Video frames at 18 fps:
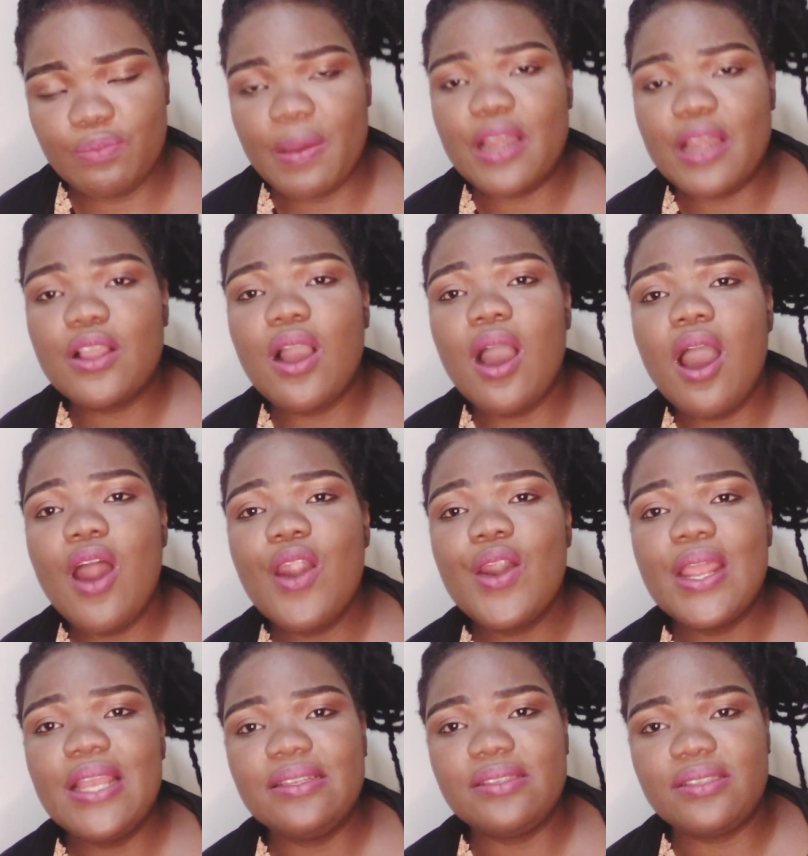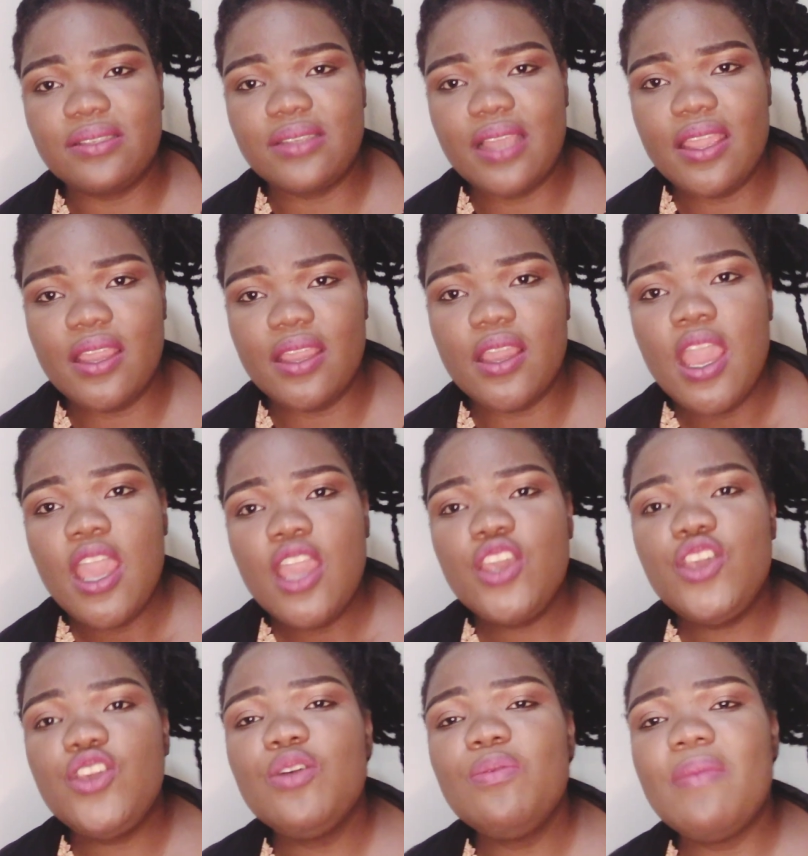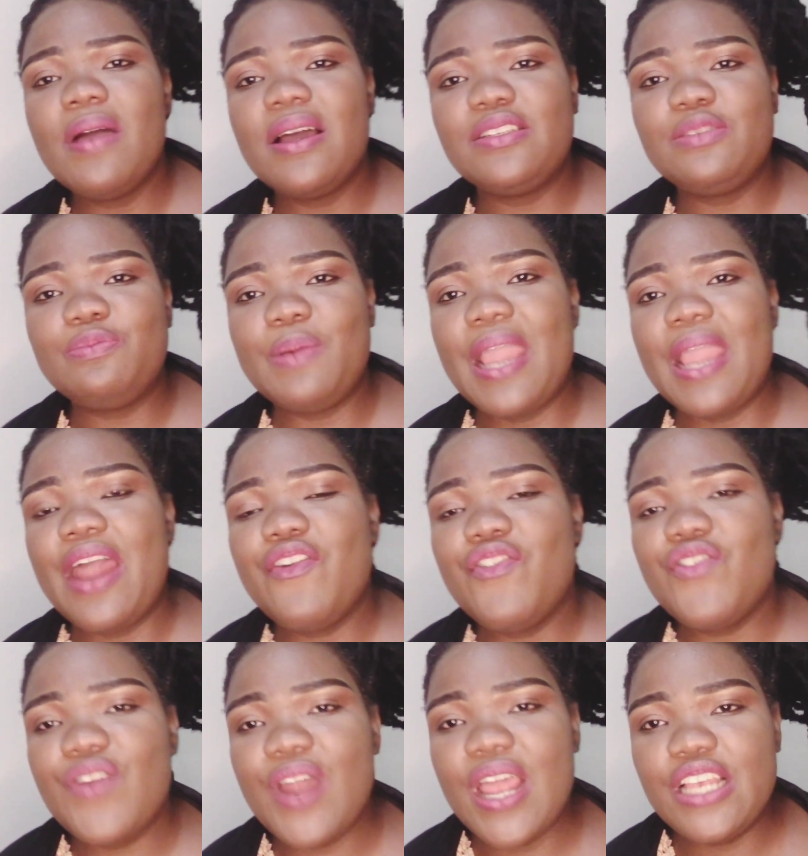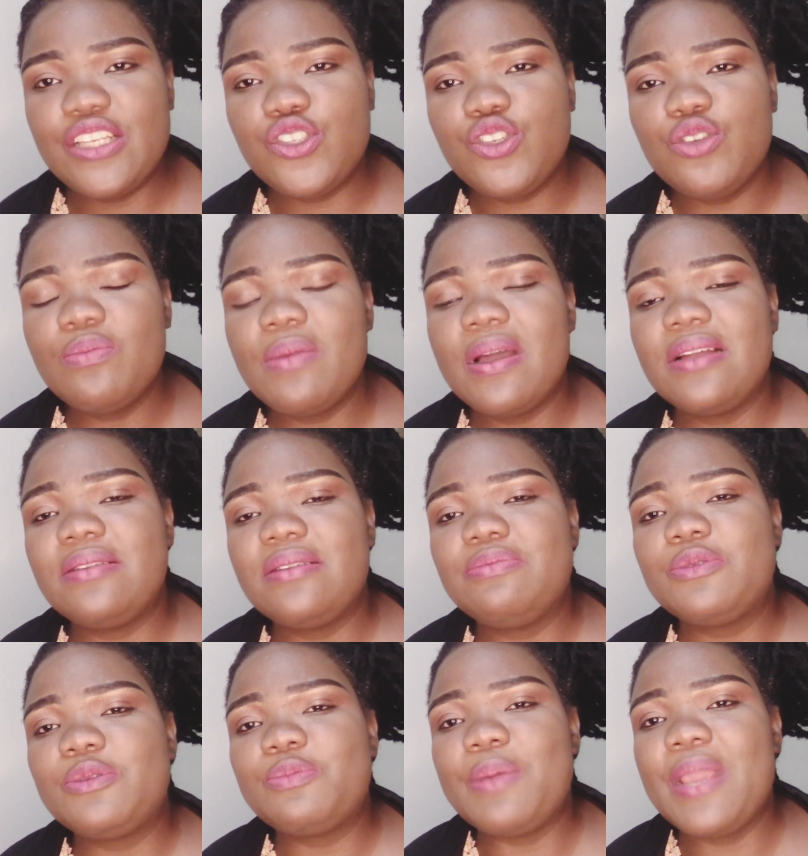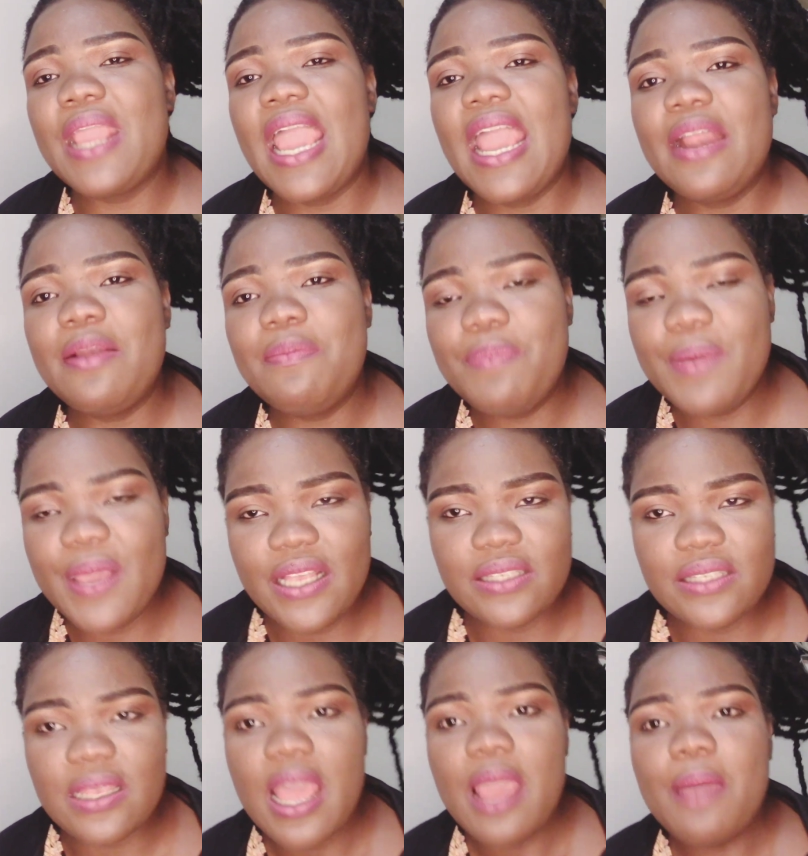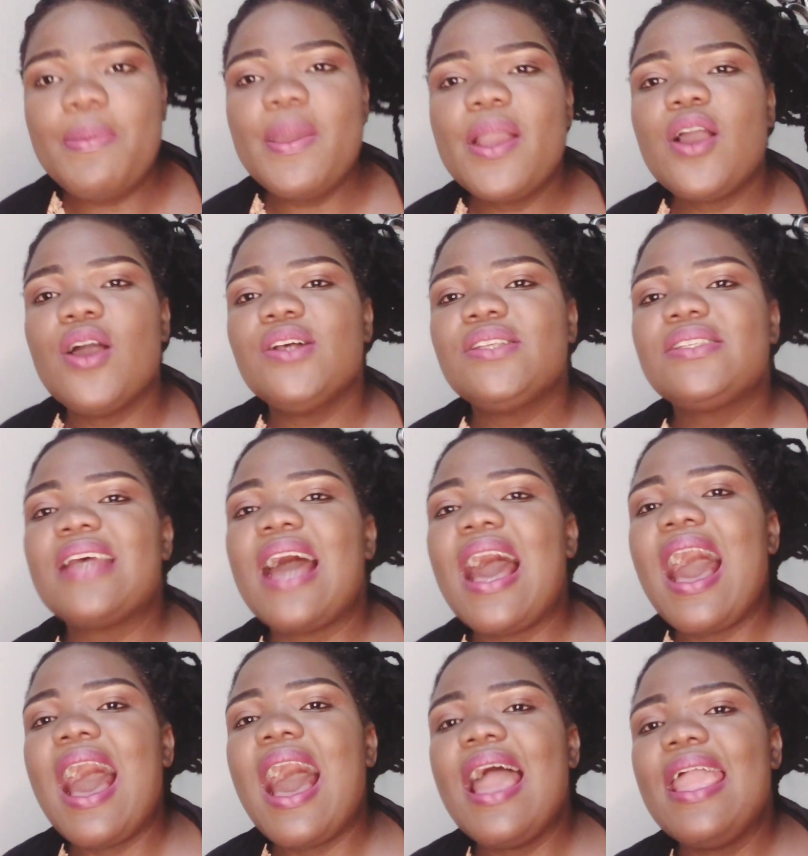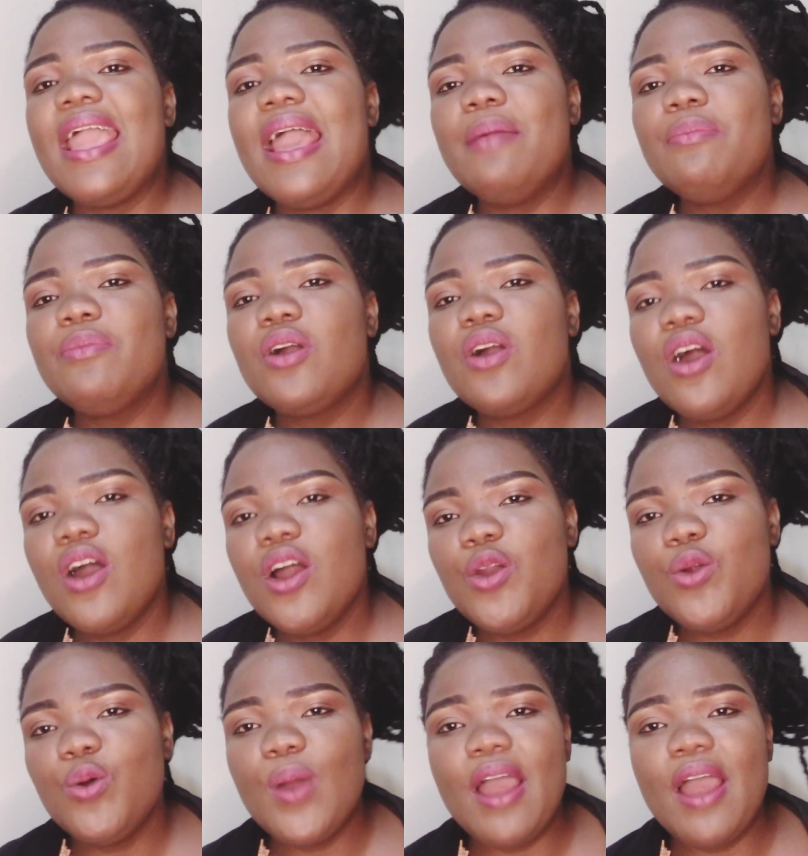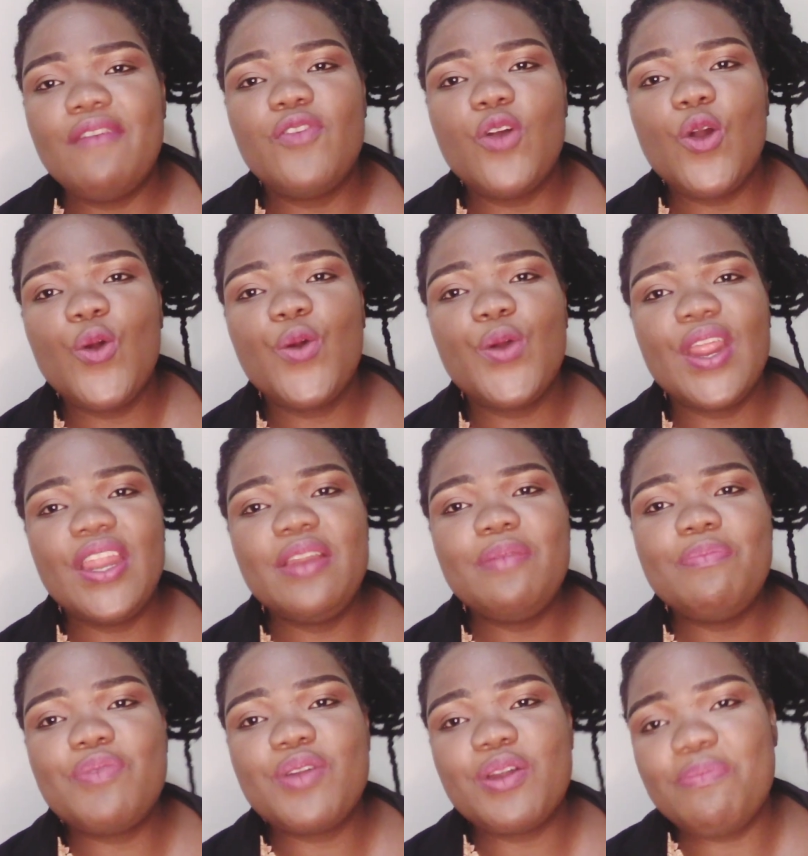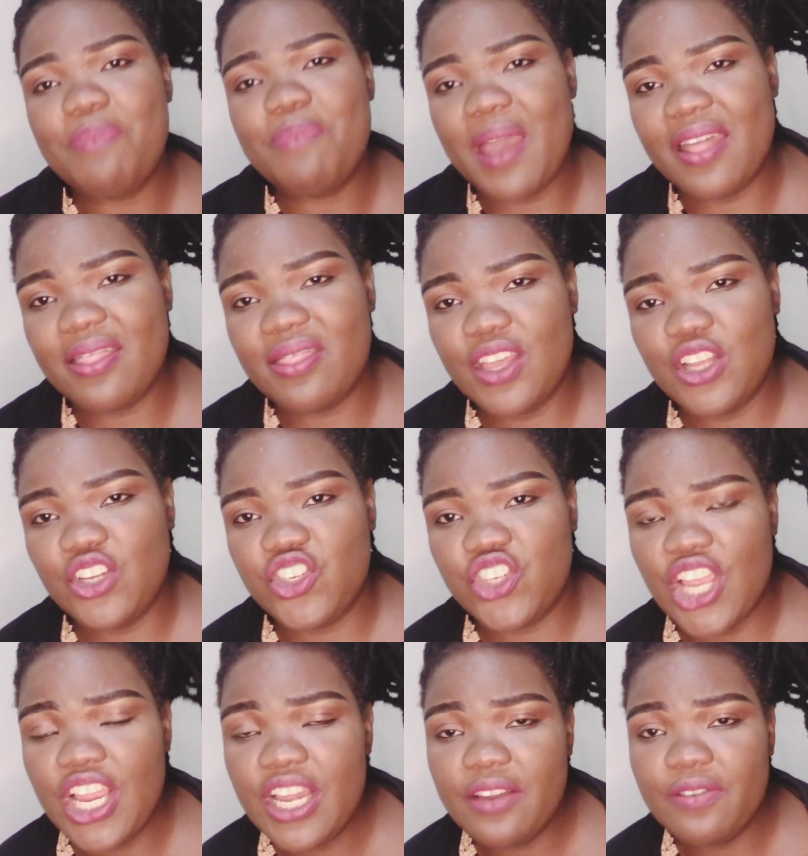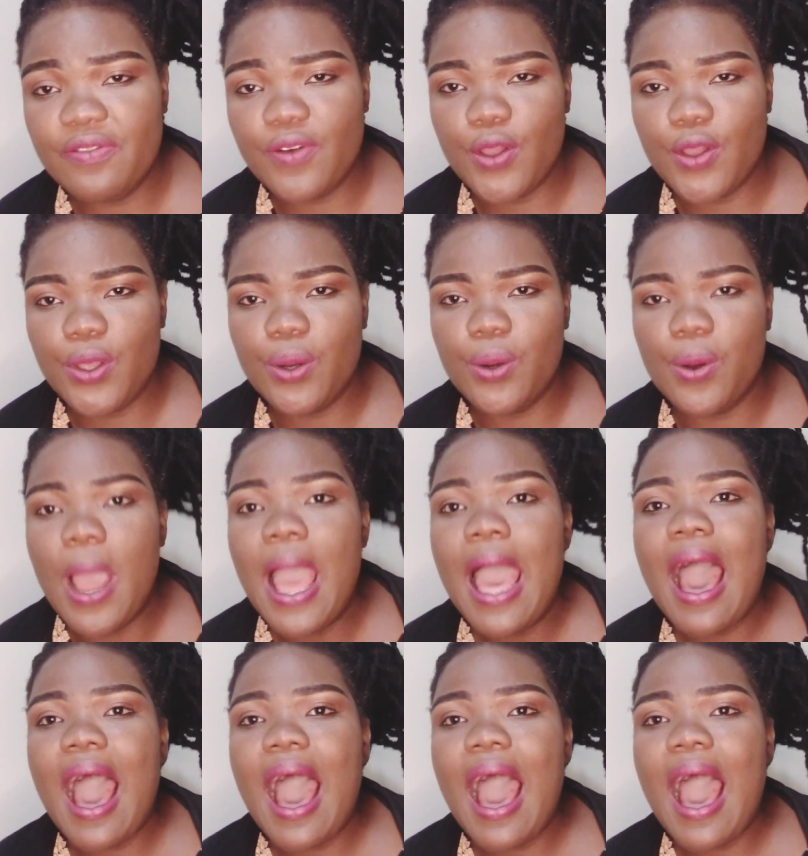But God is saying, you must be at rest, you must be at peace, because I am God who have already prepared the journey for you.